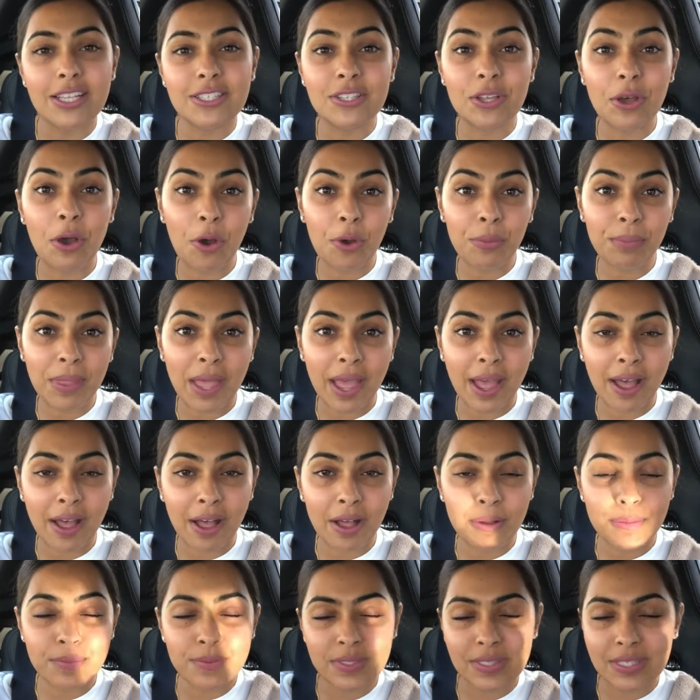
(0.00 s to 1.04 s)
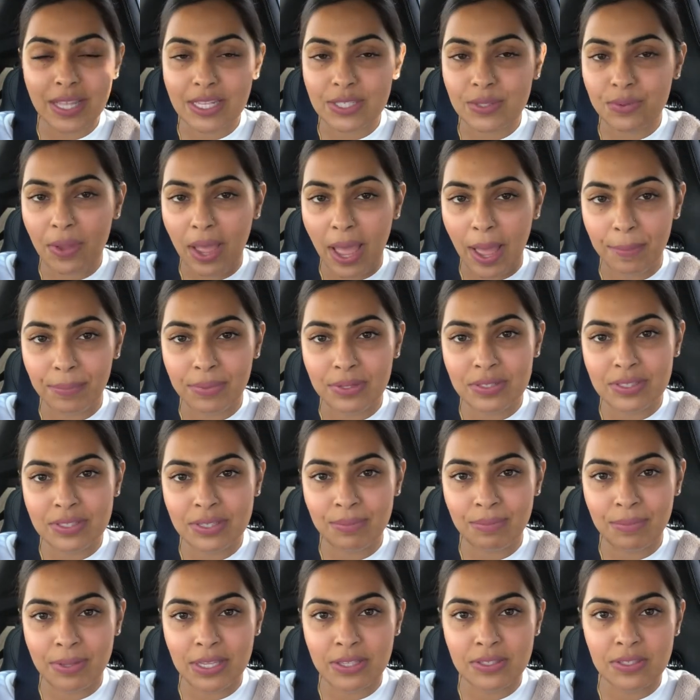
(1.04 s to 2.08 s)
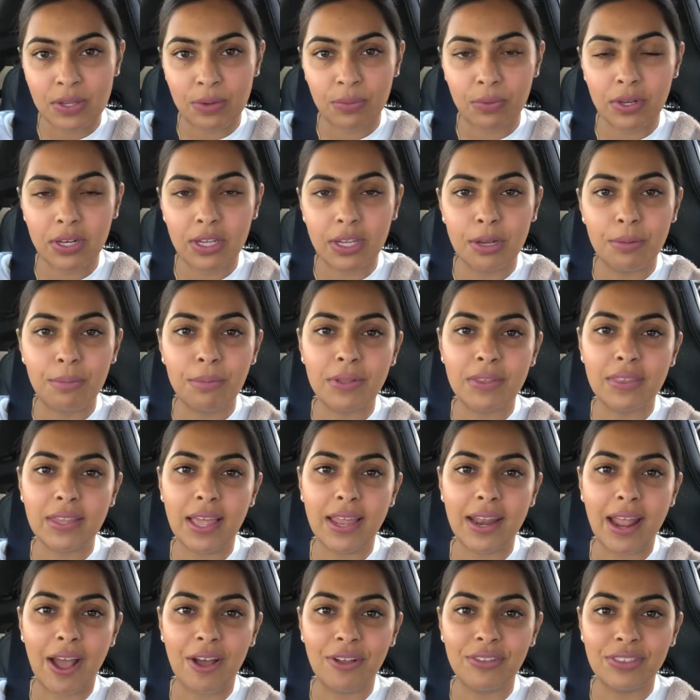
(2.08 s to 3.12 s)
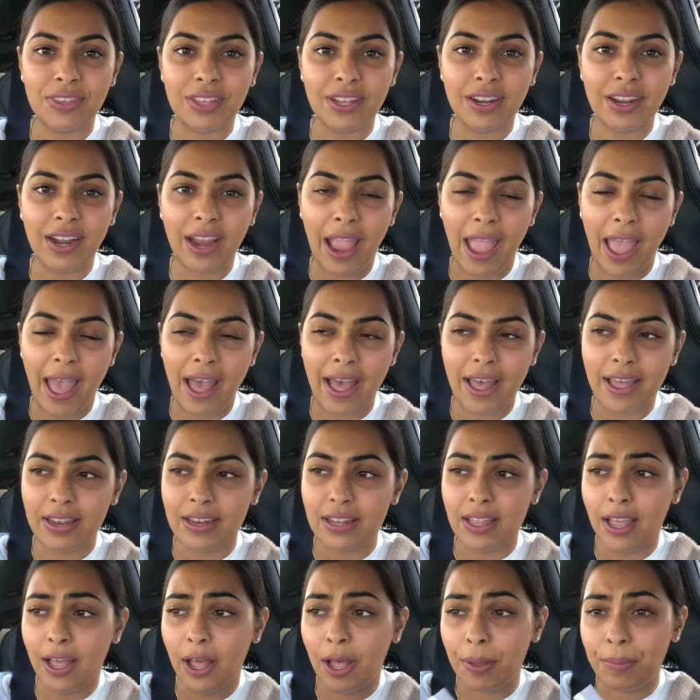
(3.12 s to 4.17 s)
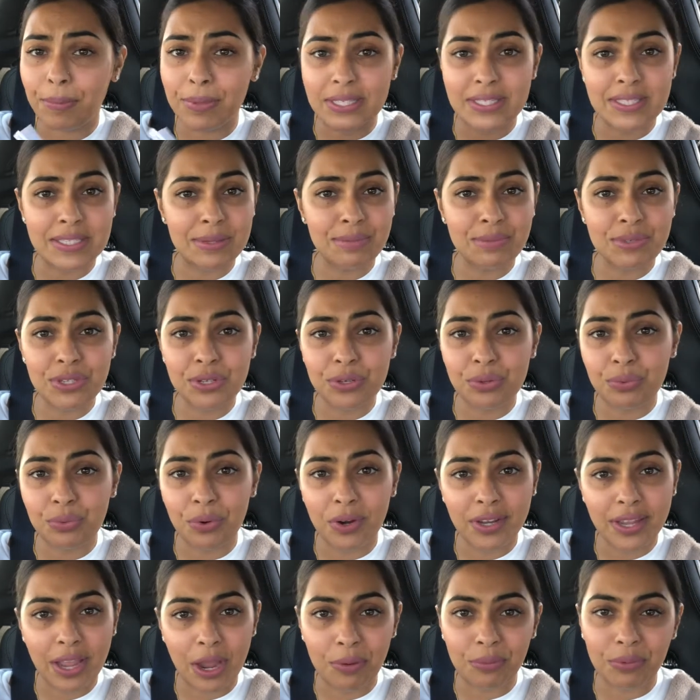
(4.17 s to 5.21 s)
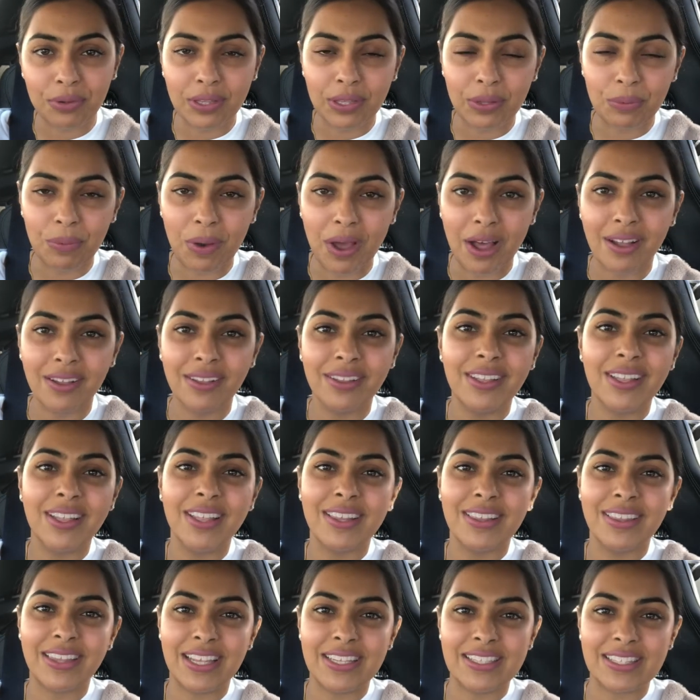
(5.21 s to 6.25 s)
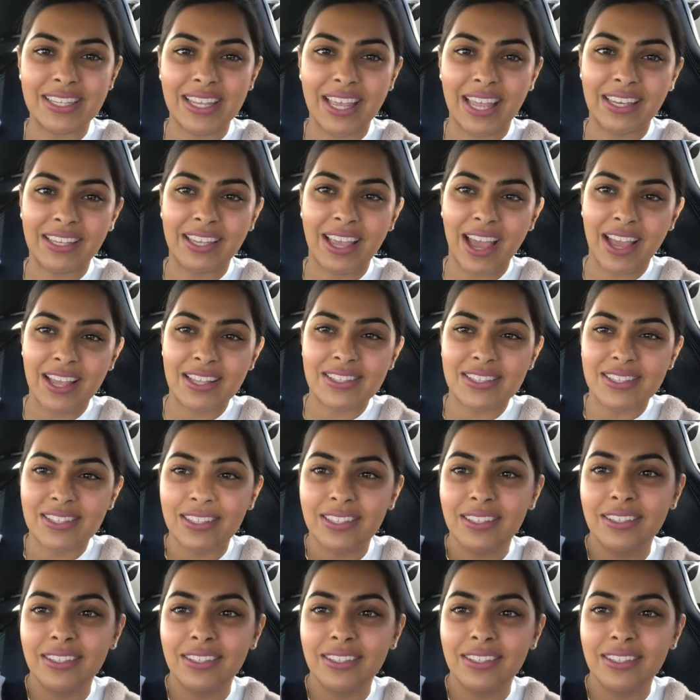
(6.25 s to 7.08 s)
So hope that helps. That's what happened to me, so I wanted to put that out there, and it seemed to work out really well. Thanks again, guys.